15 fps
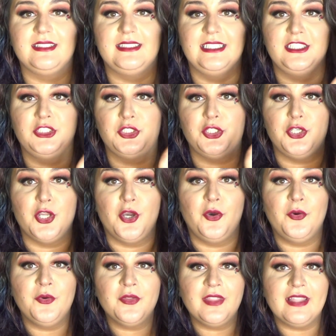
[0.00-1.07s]
didn't
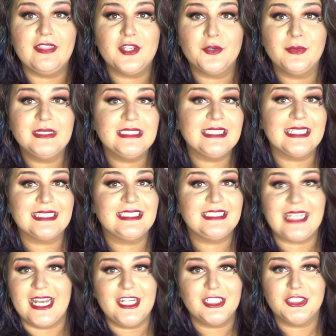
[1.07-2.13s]
know that there was an
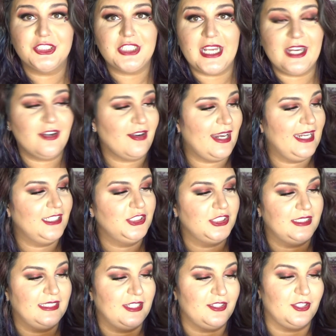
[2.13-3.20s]
extended shade range
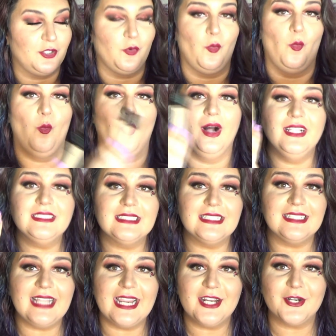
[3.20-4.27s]
and that there was a
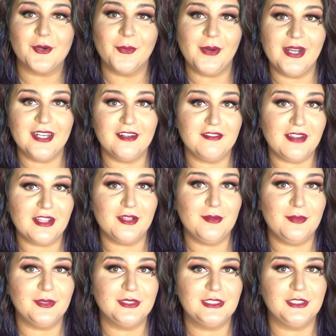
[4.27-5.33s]
lighter one
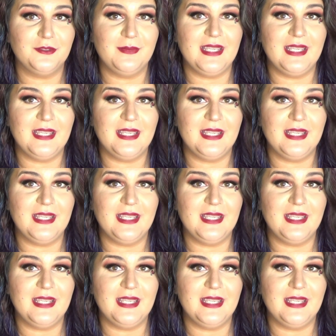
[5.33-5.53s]
available to